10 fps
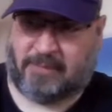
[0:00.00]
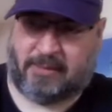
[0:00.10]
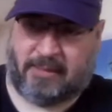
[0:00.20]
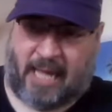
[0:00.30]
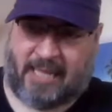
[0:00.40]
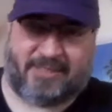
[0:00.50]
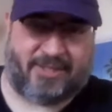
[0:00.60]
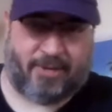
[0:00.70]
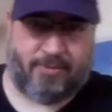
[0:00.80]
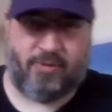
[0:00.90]
Alex
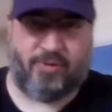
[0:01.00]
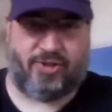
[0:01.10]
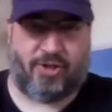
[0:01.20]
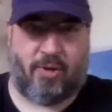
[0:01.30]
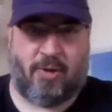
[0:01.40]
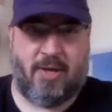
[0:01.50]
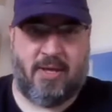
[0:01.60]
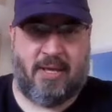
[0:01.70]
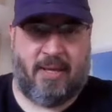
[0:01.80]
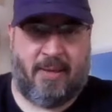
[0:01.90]
Caruso,
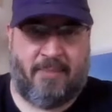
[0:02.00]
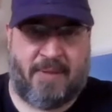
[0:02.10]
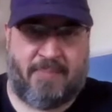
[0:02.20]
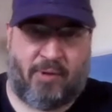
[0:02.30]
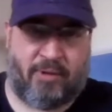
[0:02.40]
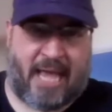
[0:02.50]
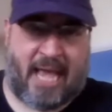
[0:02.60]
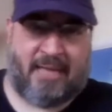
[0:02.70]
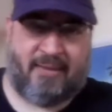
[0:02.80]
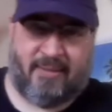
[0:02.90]
people
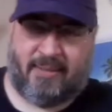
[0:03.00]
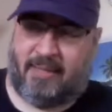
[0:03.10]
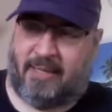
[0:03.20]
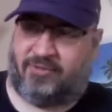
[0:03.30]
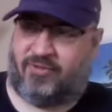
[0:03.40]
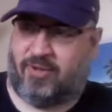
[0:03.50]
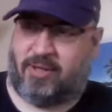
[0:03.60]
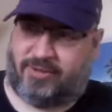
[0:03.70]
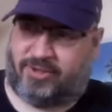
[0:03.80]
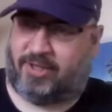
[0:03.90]
that
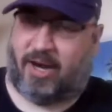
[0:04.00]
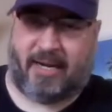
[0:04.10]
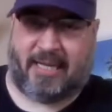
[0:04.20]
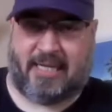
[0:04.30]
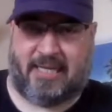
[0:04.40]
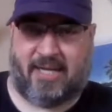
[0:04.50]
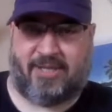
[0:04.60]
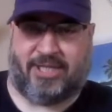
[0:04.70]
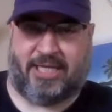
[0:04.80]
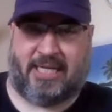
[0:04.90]
started in the
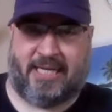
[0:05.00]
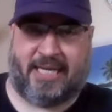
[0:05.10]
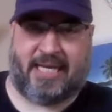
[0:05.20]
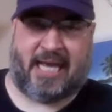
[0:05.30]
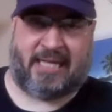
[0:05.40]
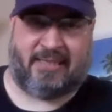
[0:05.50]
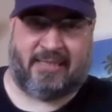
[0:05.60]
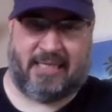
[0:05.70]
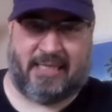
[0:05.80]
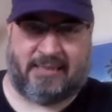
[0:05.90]
G League and
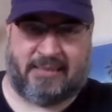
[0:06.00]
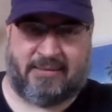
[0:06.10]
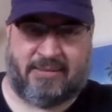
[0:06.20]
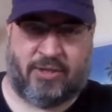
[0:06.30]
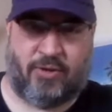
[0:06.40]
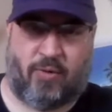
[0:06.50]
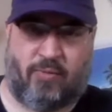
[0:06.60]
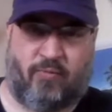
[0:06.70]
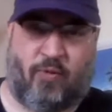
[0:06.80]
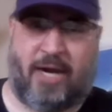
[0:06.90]

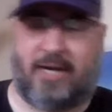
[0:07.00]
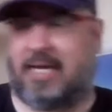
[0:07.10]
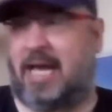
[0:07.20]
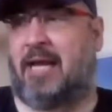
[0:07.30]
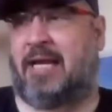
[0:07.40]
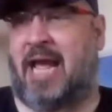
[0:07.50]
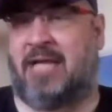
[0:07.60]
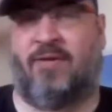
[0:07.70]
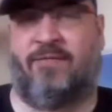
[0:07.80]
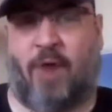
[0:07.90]
were kind
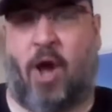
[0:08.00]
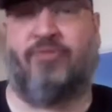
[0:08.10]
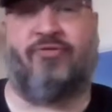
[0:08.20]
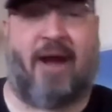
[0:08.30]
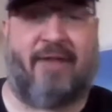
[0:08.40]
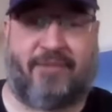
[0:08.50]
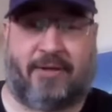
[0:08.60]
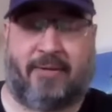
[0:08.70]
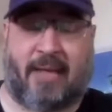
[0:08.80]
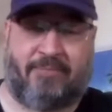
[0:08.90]
of
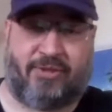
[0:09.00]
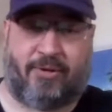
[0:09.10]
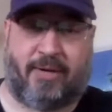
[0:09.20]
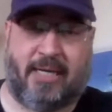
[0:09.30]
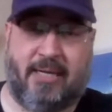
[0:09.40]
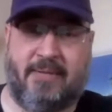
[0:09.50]
undrafted. I'm sorry,